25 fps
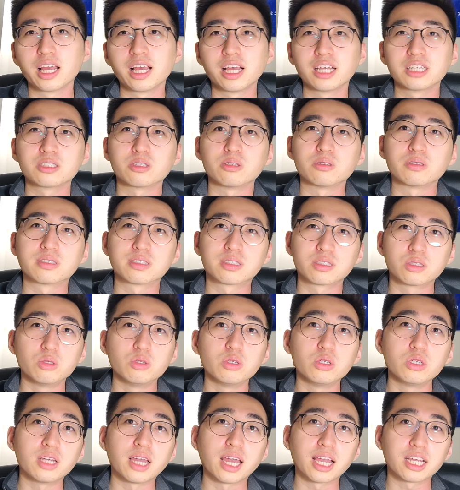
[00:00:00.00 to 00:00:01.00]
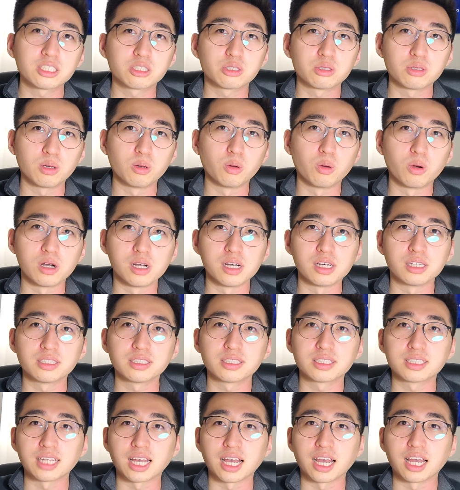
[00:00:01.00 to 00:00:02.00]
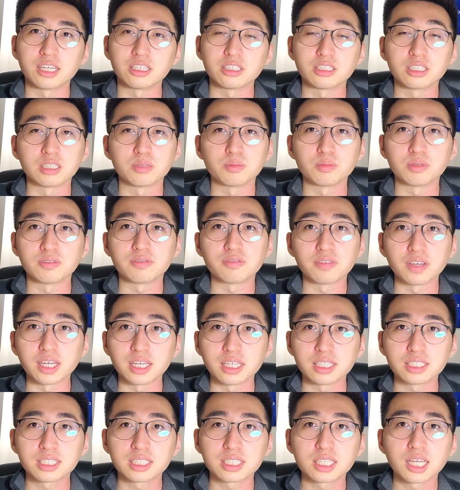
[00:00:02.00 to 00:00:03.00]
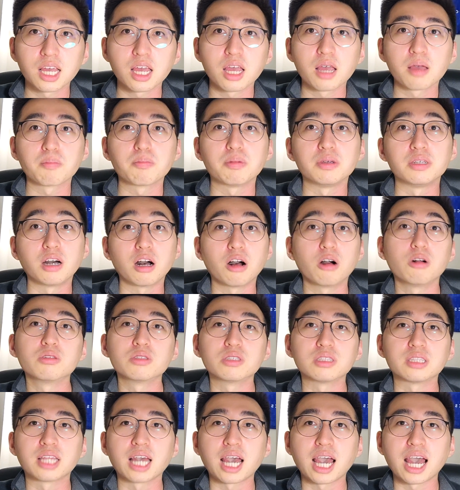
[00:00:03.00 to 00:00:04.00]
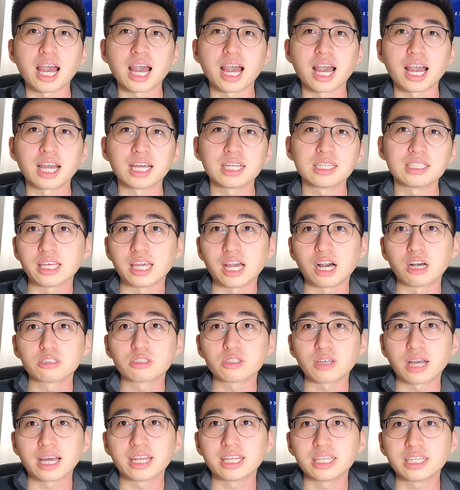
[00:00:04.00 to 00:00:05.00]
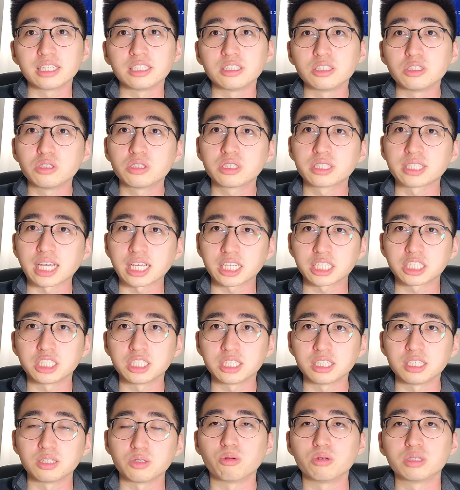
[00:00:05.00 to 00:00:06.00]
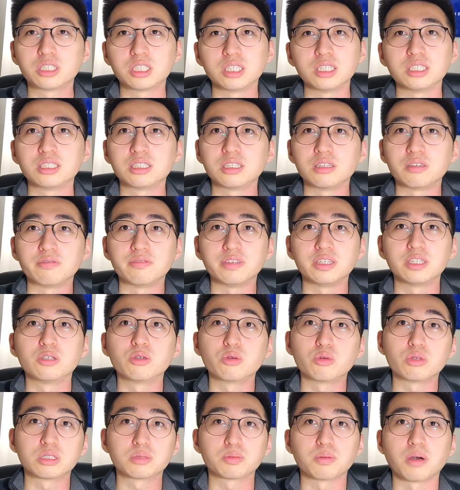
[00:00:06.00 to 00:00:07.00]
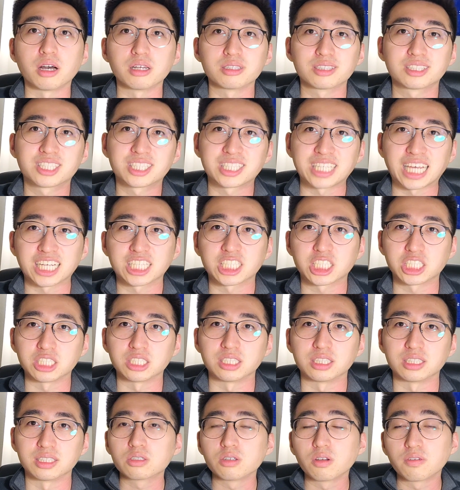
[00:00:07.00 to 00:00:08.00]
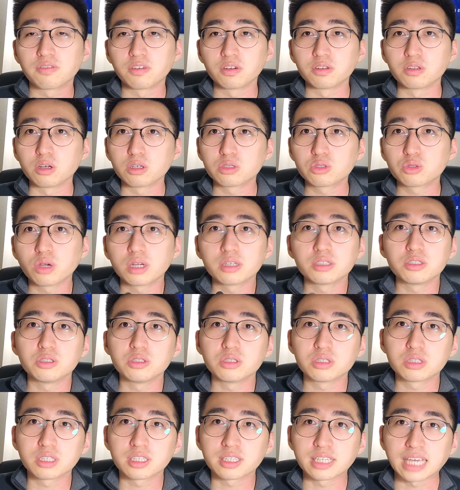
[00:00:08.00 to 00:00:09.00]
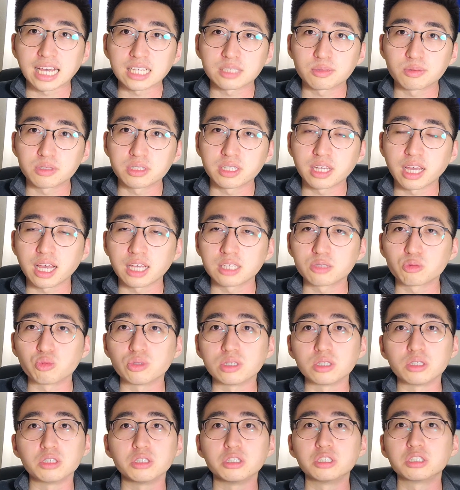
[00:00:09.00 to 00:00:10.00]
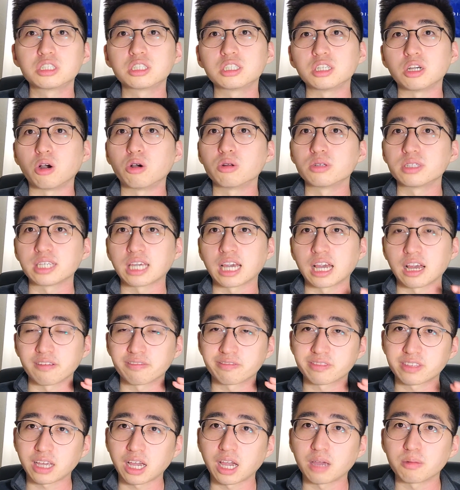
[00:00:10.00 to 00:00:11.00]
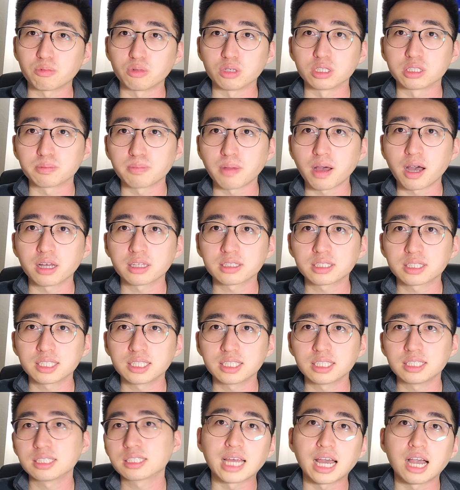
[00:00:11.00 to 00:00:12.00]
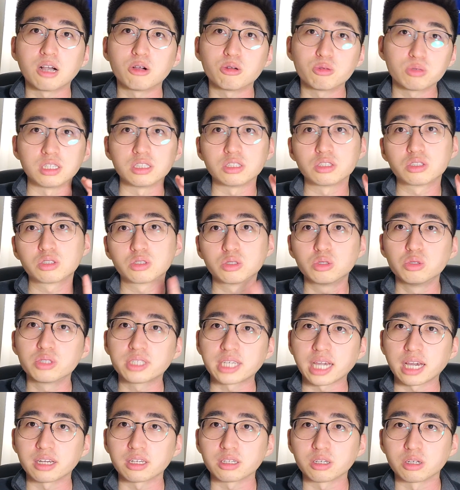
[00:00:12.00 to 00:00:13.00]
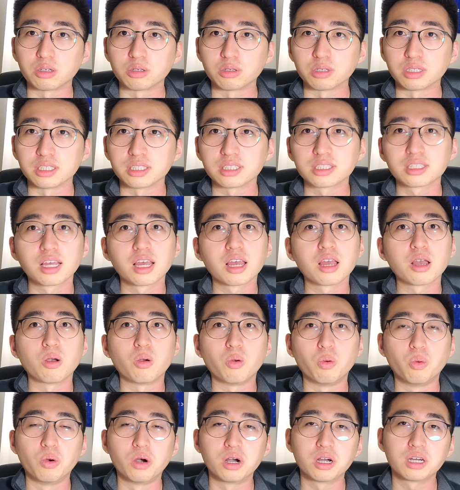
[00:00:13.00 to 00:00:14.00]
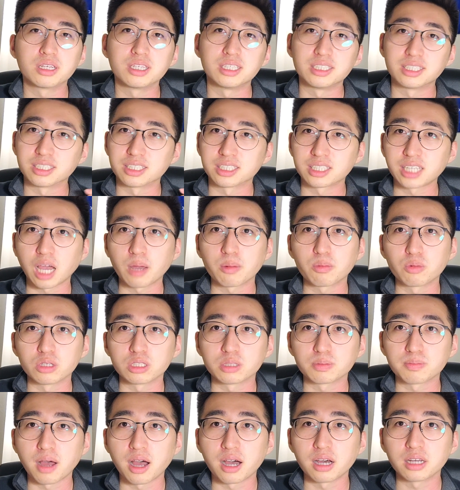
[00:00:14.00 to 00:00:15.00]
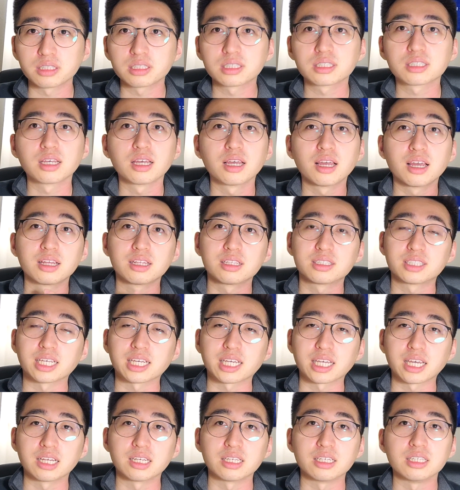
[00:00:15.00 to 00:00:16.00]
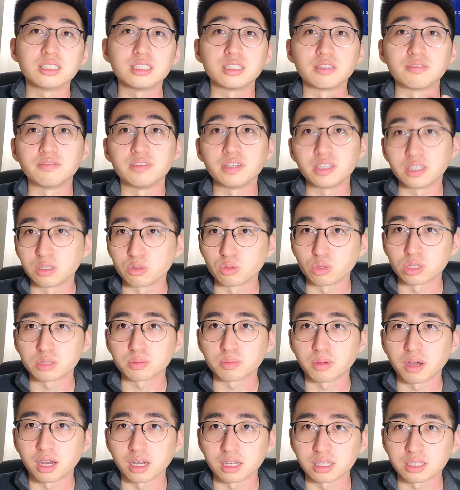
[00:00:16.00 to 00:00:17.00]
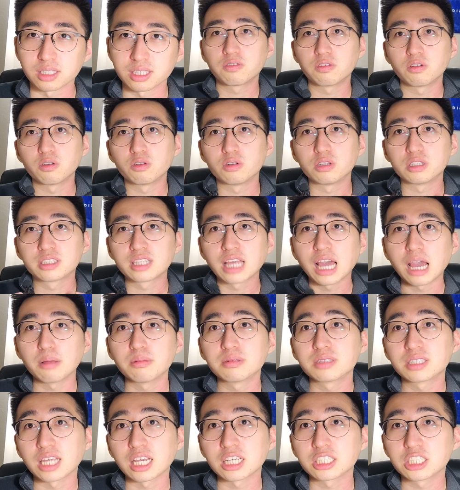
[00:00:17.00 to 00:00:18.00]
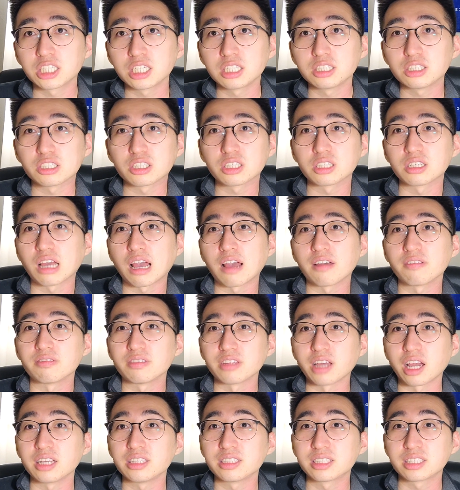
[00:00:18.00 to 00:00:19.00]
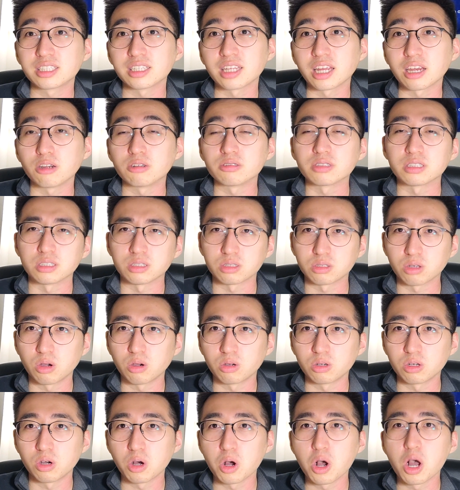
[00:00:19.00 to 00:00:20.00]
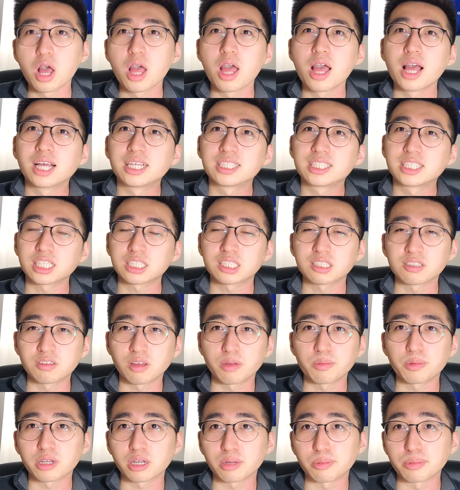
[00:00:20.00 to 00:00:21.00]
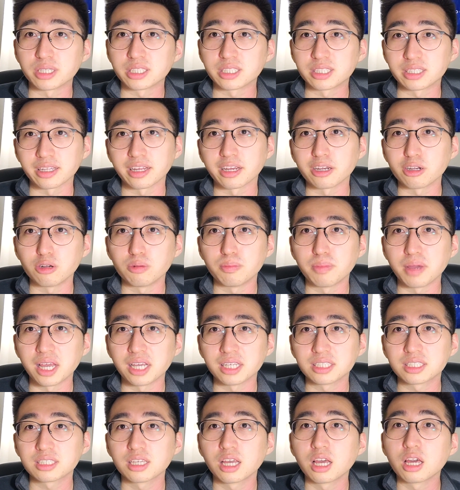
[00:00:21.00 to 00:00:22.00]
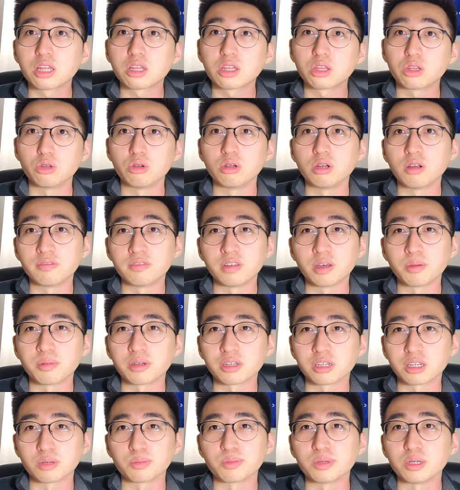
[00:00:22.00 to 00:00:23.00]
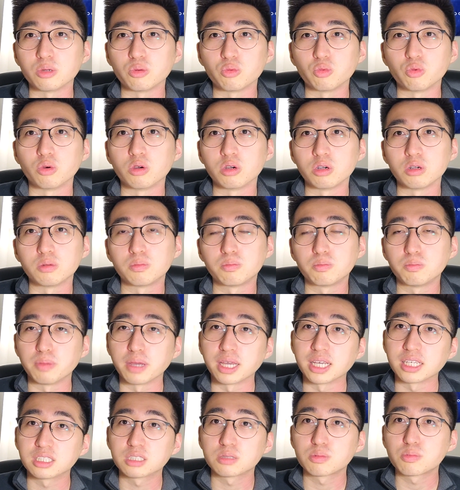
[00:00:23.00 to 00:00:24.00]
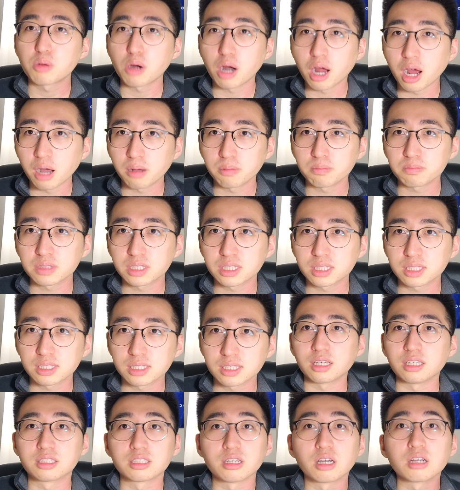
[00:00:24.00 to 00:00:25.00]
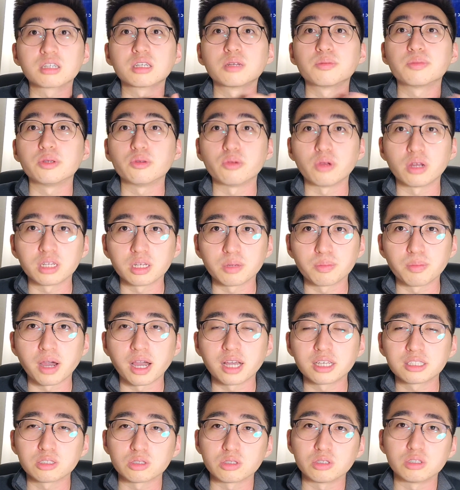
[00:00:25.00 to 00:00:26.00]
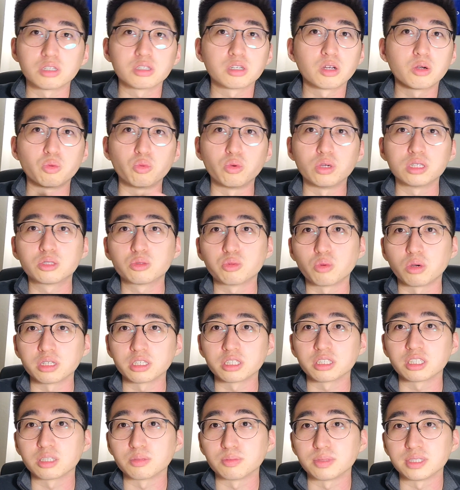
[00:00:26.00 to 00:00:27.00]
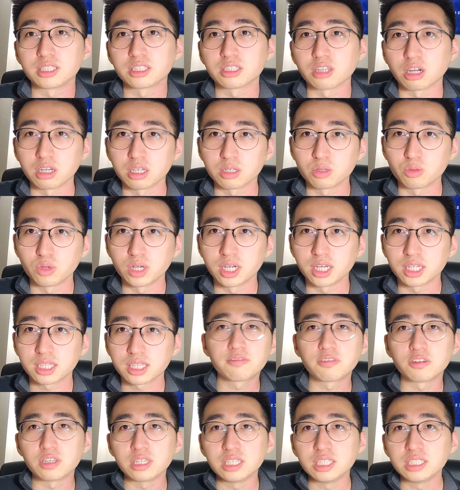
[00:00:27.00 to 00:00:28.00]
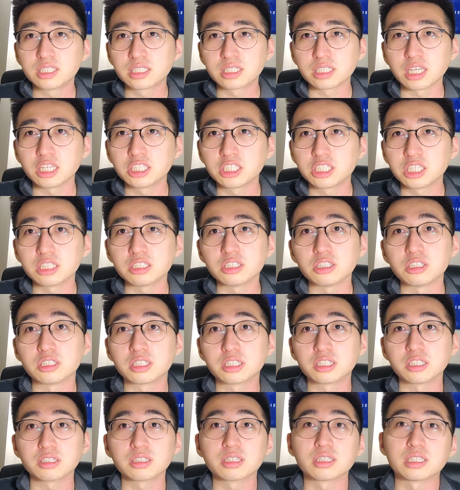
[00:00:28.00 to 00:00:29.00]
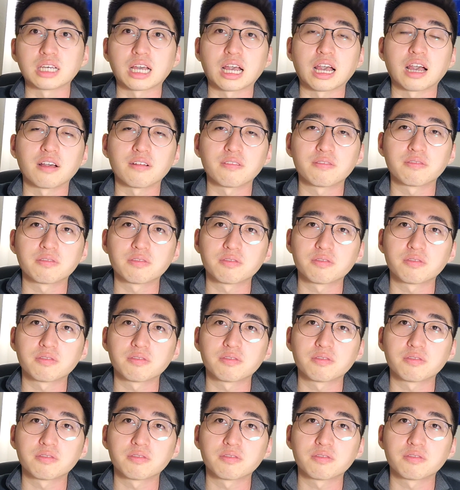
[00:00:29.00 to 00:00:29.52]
So it's 3 extra ones that you're going to be faced. But not only that, they also added a new section, which is the video response section. So for those who are new to CASPer test, we used to only have type responses. Now there's 2 categories. One is a type response. Second is a video response. For the type section, you're going to have 9 scenarios in total. 6 of them are going to be scenario based. 3 of them are going to be word-based prompts. It's all going to be randomized, so you don't know which one you're going to be starting with. For each station, you're still going to have